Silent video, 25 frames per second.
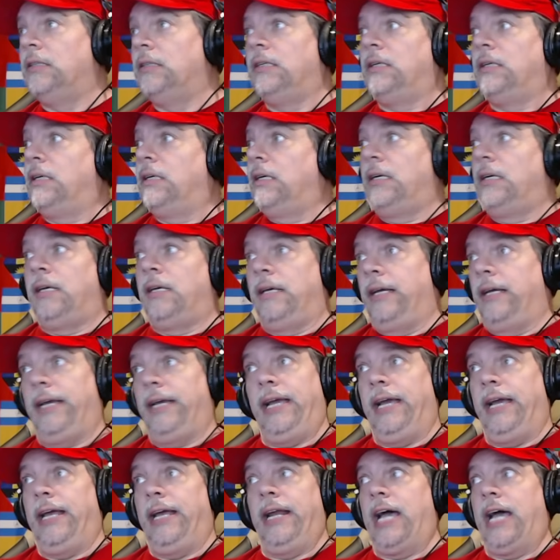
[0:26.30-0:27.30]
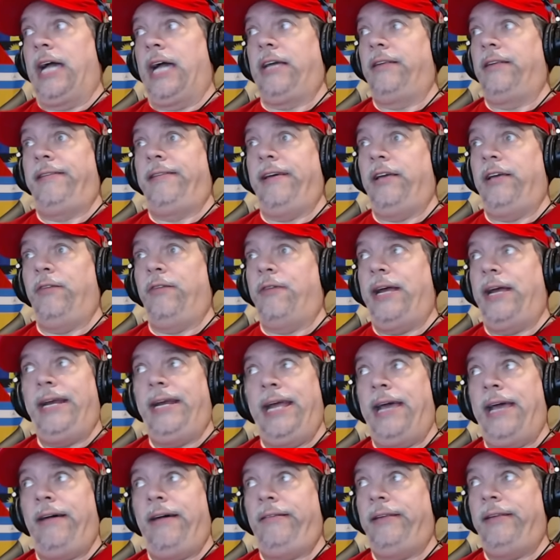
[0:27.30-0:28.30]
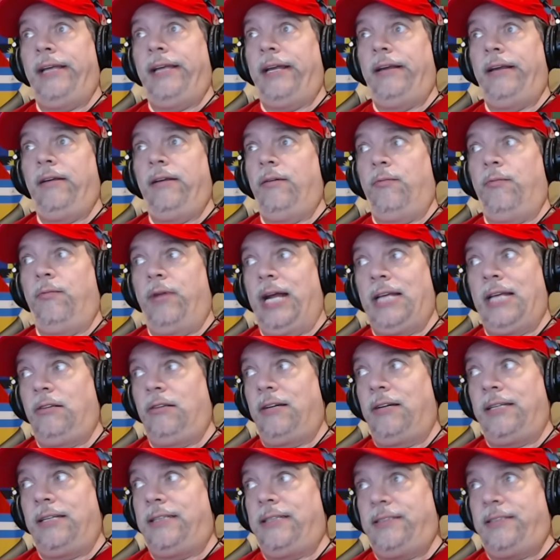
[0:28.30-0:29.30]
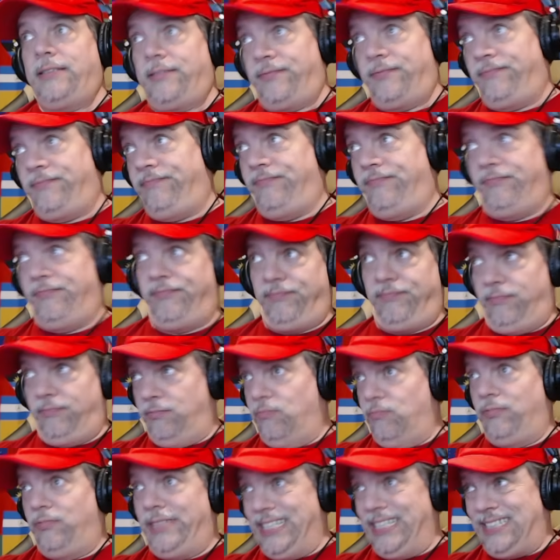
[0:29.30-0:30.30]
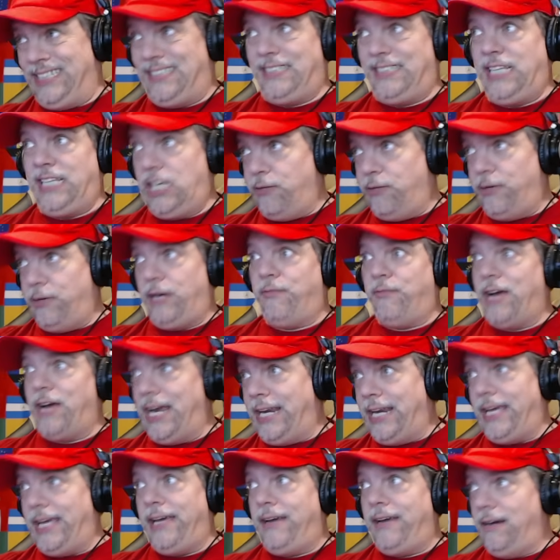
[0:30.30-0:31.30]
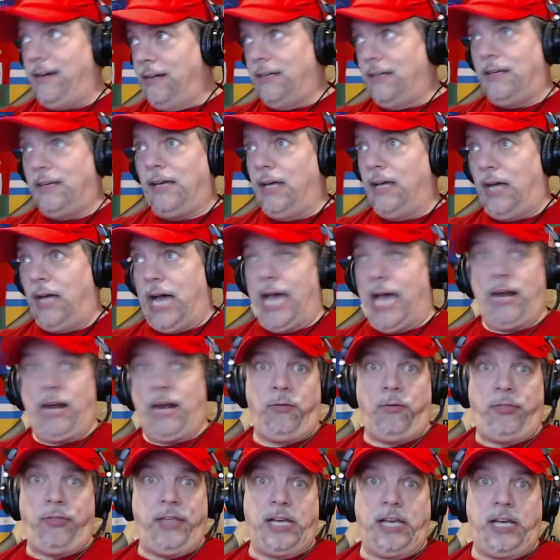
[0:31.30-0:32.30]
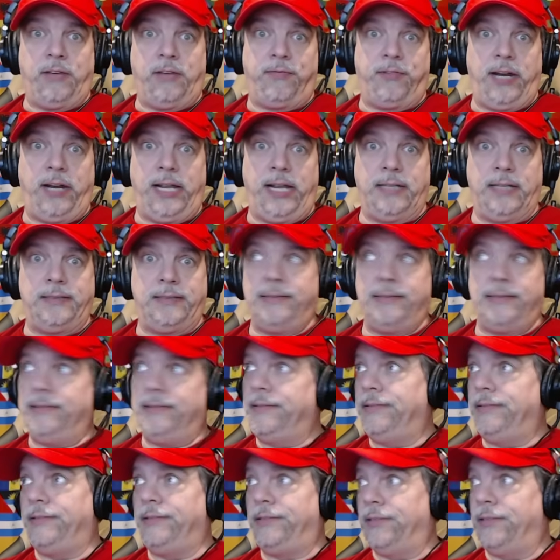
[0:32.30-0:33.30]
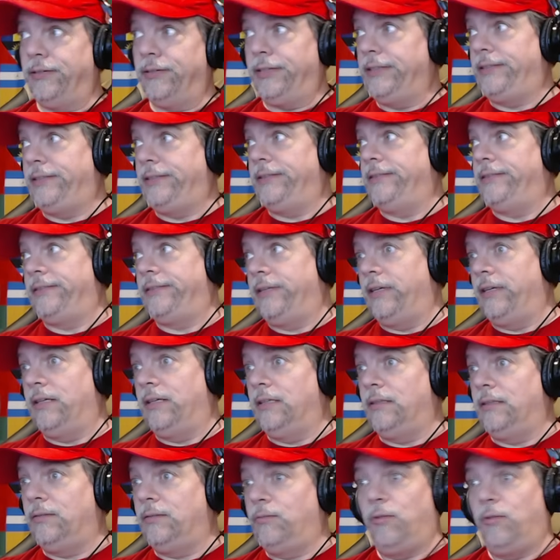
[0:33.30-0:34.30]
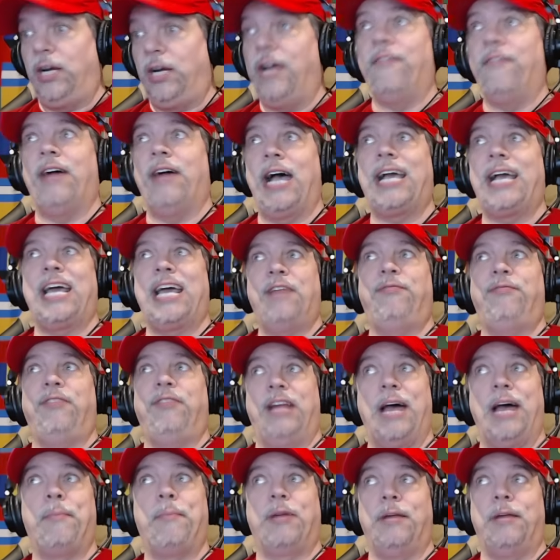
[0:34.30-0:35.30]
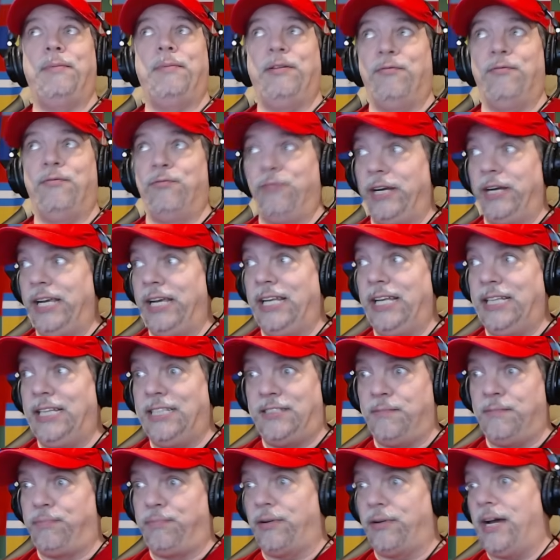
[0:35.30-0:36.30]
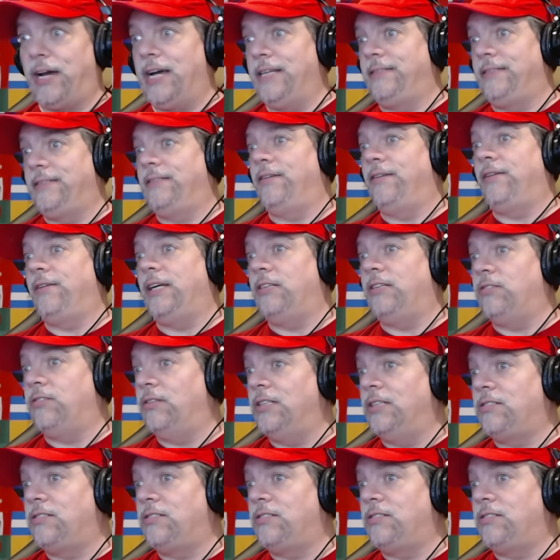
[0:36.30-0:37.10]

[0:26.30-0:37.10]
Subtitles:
And I can tell you right now that when I look at this scenery right here, I don't think of France. So this is whatever. I got a feeling I'm going to be really surprised. Okay, so let's